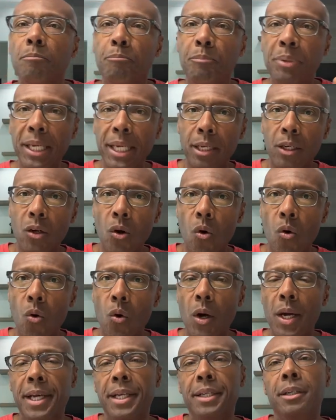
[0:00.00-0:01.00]

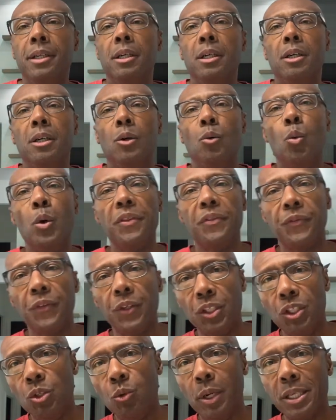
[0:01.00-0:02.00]
Bitcoin with the
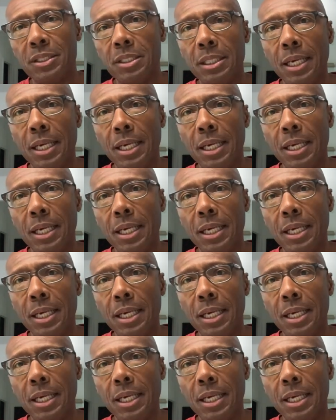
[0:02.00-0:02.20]
U.S.